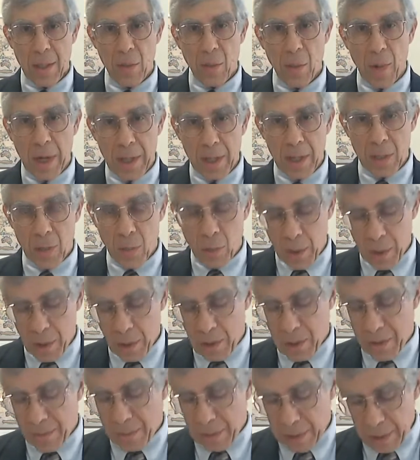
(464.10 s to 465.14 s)
the wise
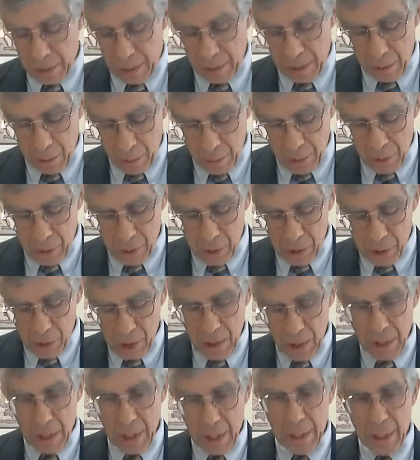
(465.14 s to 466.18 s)
words of Lyndon
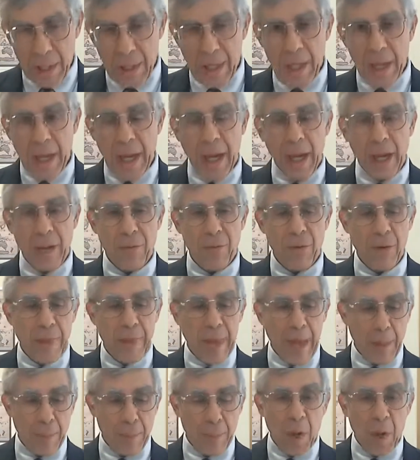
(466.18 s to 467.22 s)
LaRouche. And
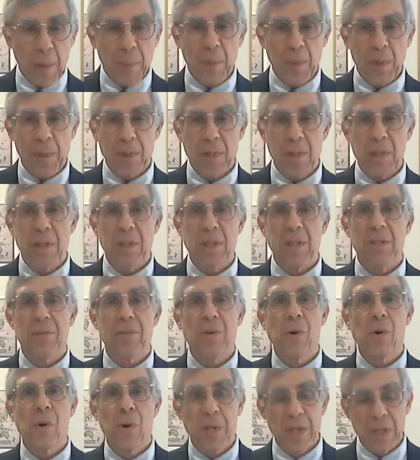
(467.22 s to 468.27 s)
for that purpose, it is
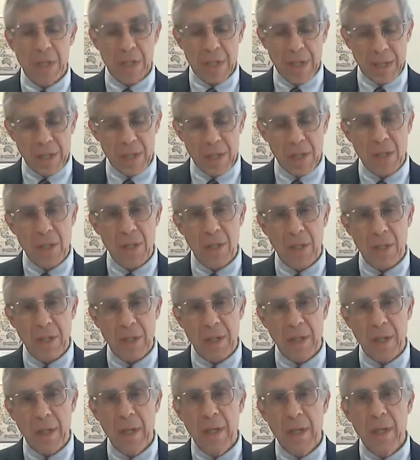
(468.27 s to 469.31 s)
of course
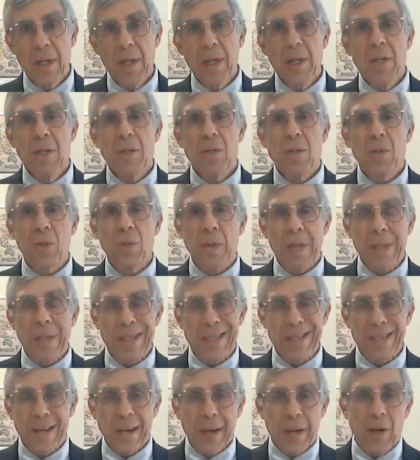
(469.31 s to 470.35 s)
necessary to
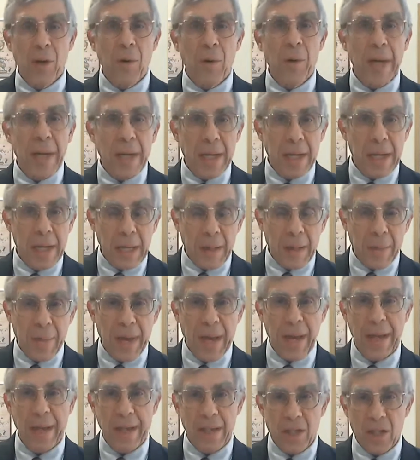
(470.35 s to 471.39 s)
exonerate
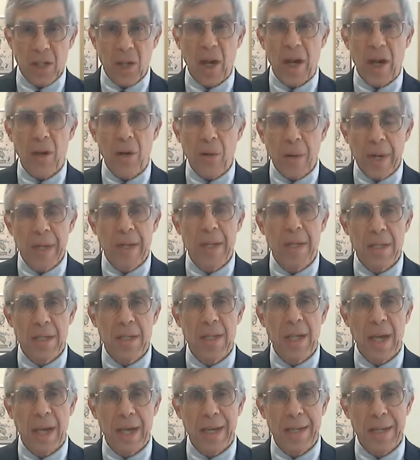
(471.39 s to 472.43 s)
him and exonerate
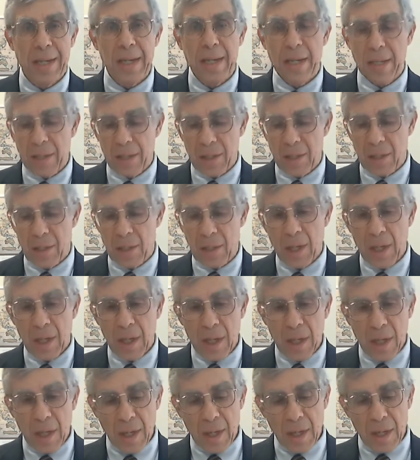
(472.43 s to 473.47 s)
his ideas
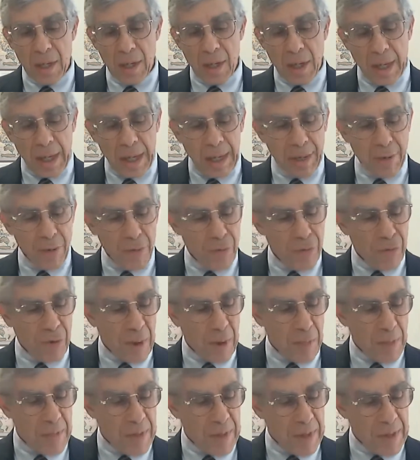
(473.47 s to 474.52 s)

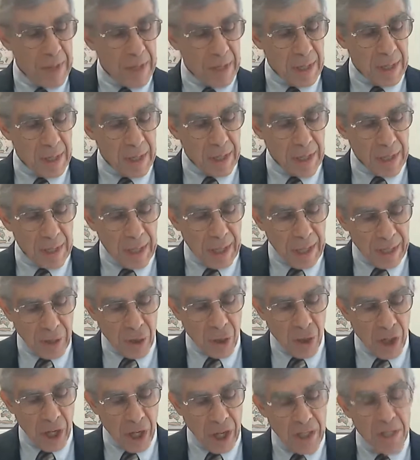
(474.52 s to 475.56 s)
from the
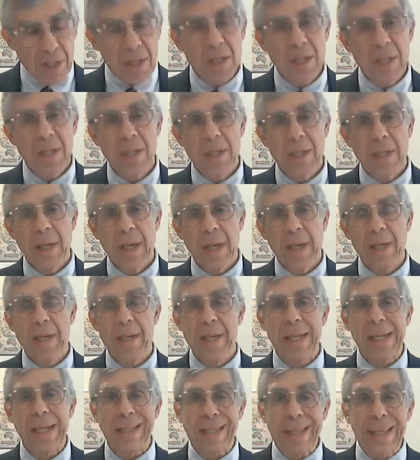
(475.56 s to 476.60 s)
unjust
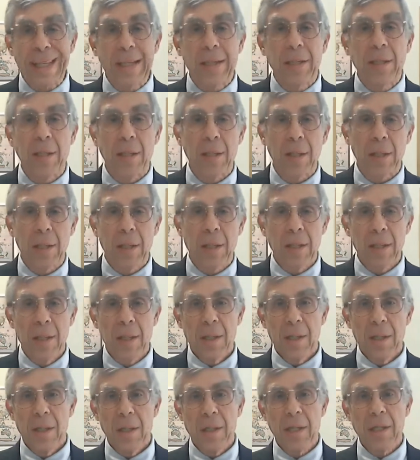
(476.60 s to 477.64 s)
and illegal
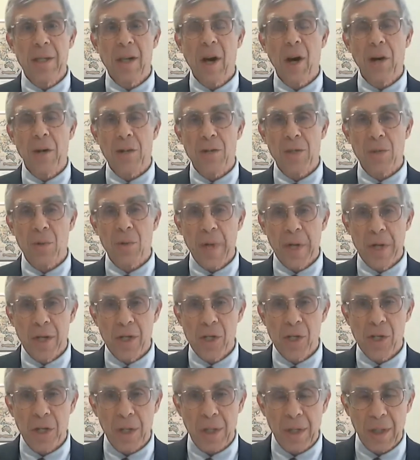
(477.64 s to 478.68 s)

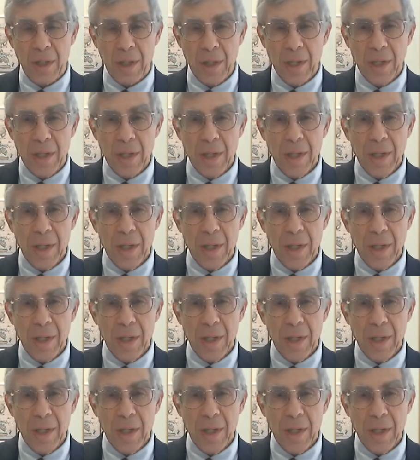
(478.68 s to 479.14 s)
incarceration